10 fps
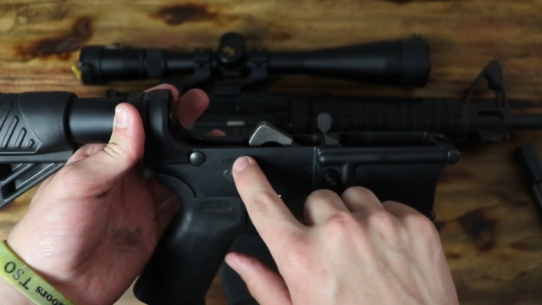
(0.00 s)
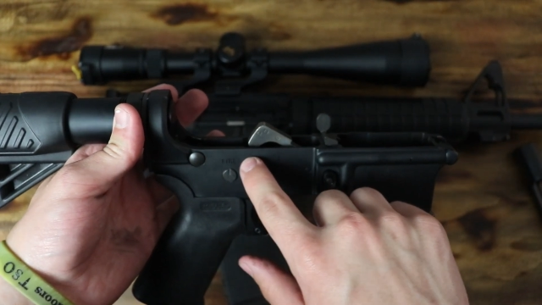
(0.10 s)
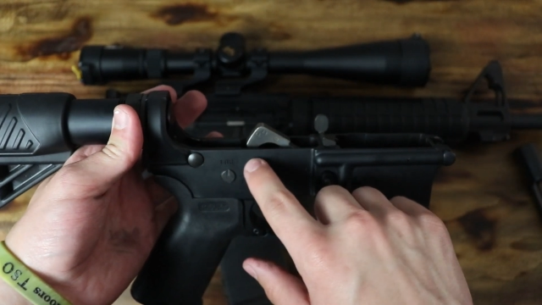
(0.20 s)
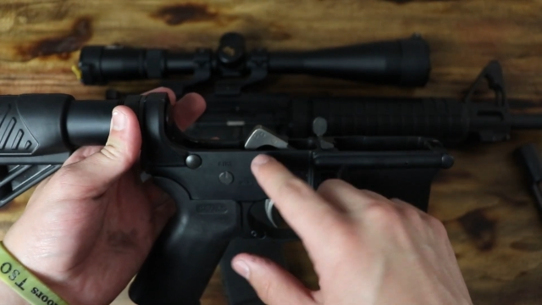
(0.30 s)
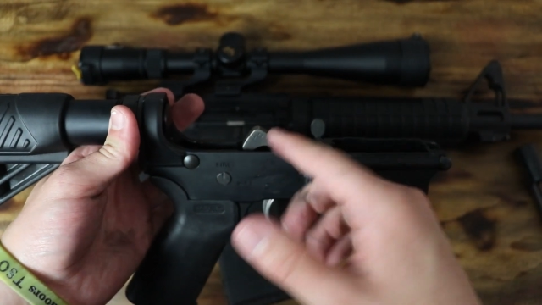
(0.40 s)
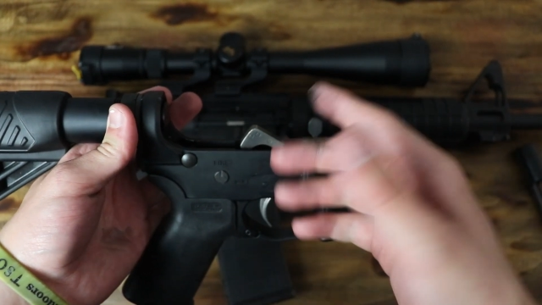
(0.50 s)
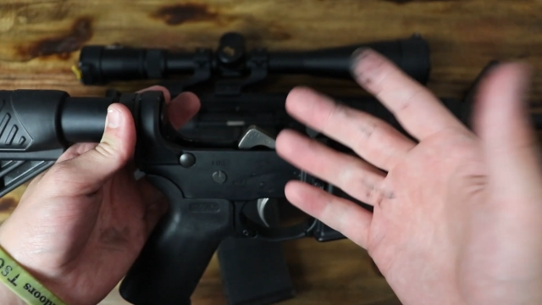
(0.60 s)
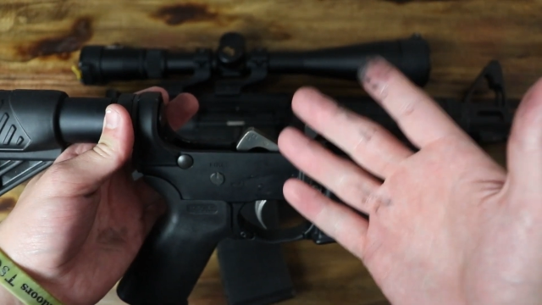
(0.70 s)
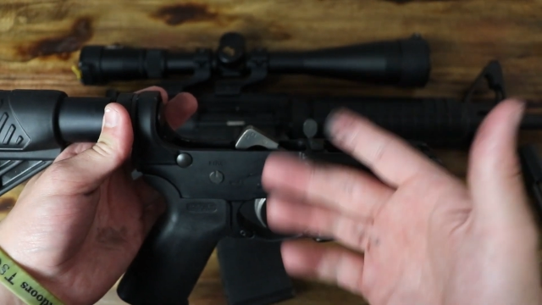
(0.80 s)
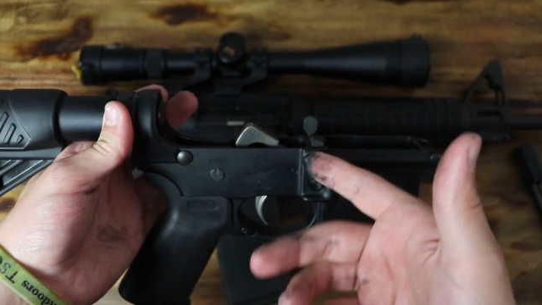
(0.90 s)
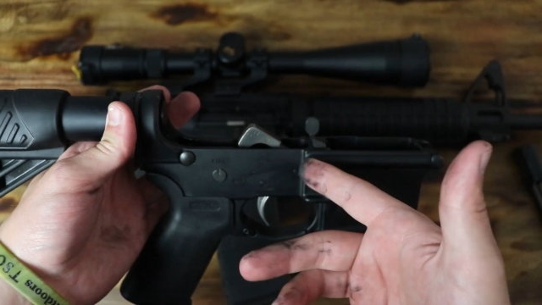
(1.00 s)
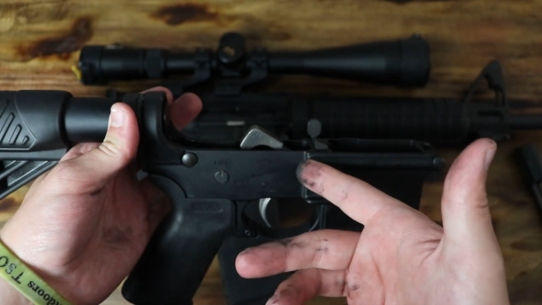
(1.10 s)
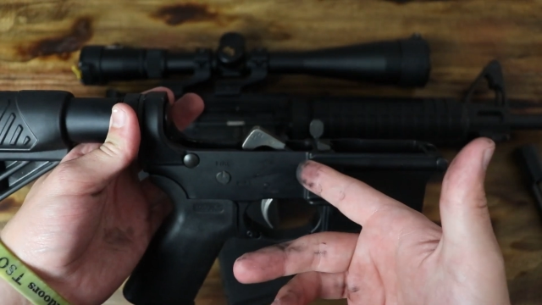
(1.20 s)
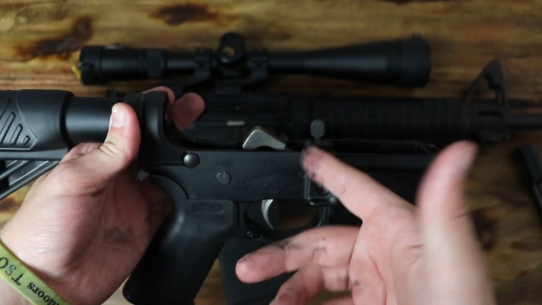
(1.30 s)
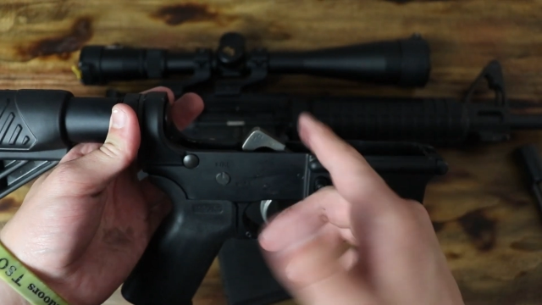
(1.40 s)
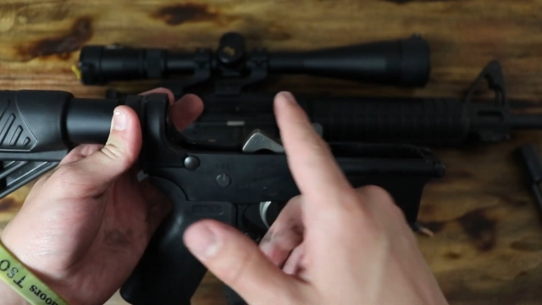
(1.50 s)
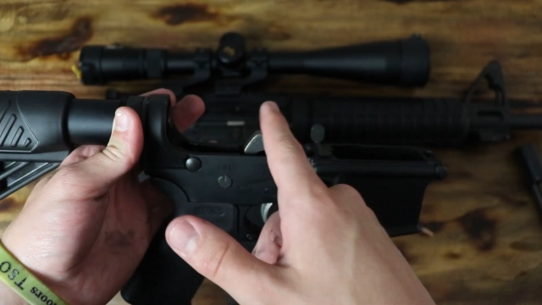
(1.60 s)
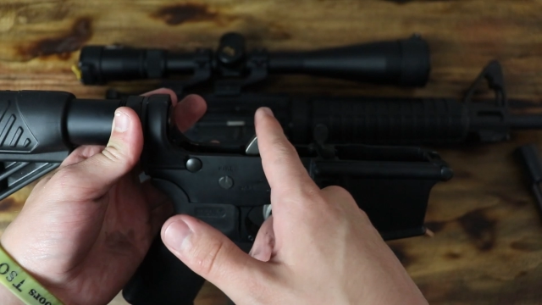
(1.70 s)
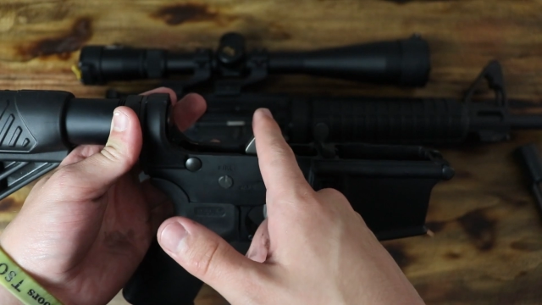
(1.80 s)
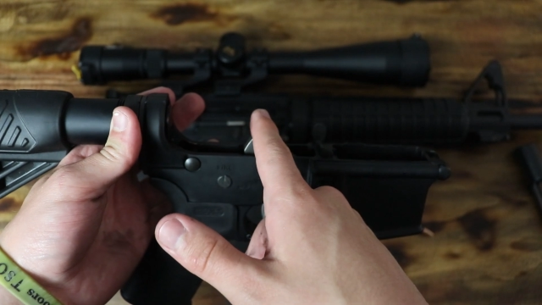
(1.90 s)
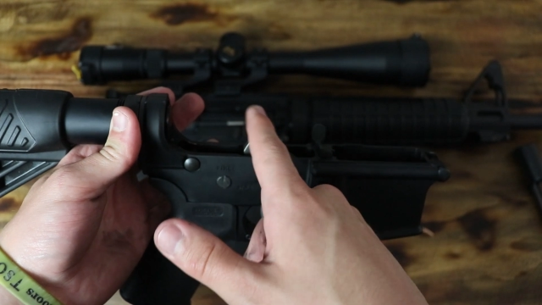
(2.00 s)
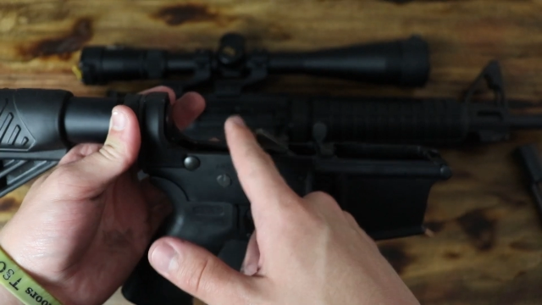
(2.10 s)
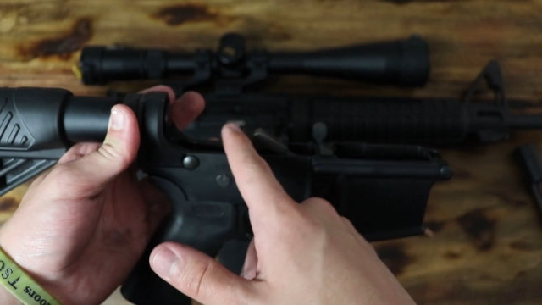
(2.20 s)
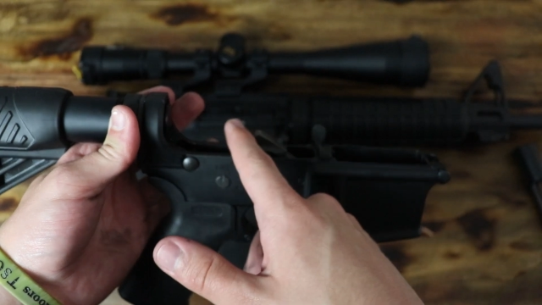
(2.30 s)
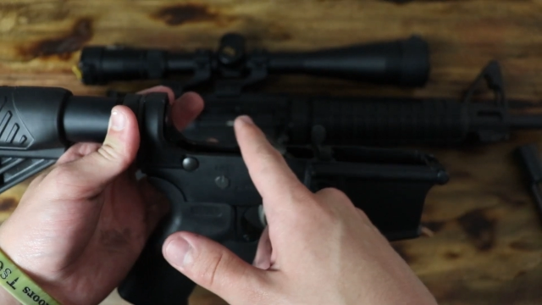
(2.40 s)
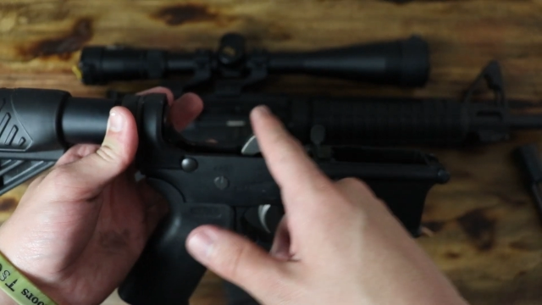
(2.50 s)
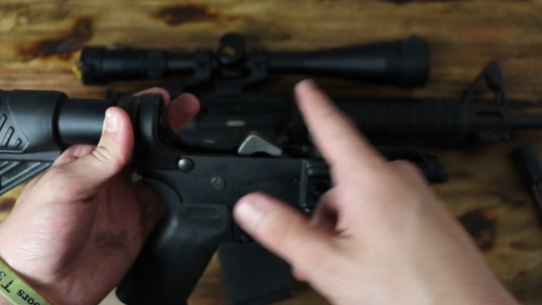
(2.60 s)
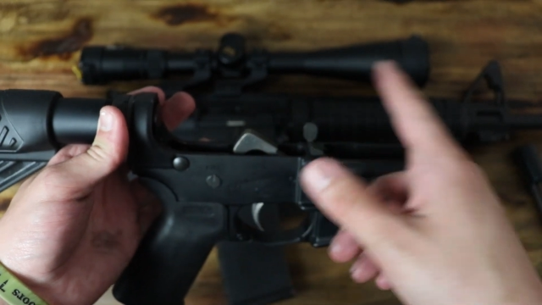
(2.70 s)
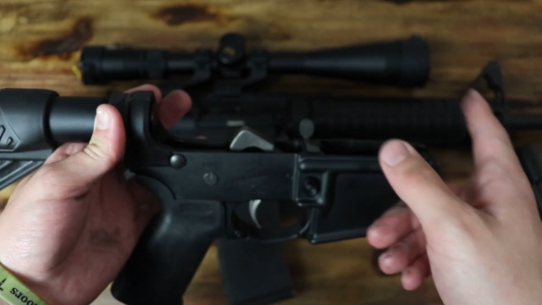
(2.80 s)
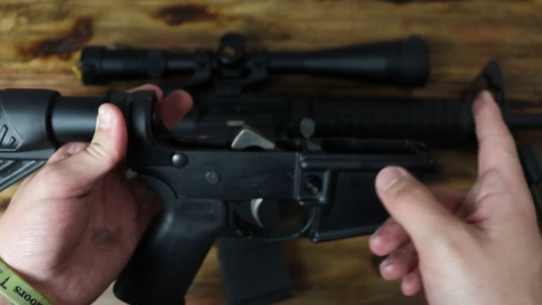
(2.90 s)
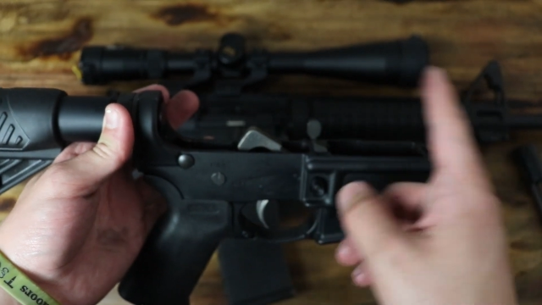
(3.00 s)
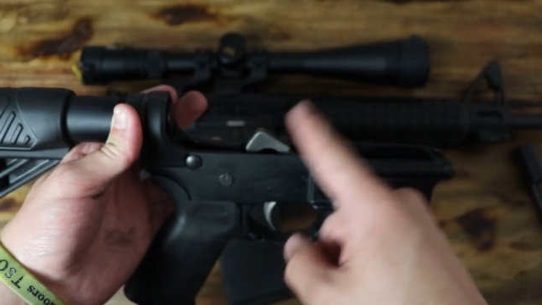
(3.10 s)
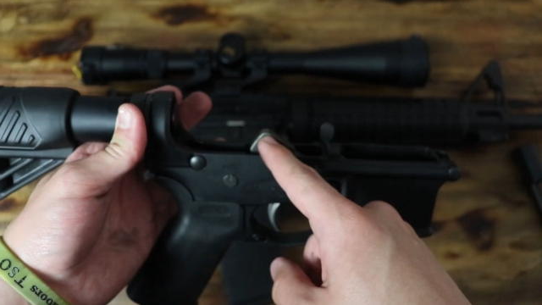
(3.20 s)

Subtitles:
[unreadable: no face in view]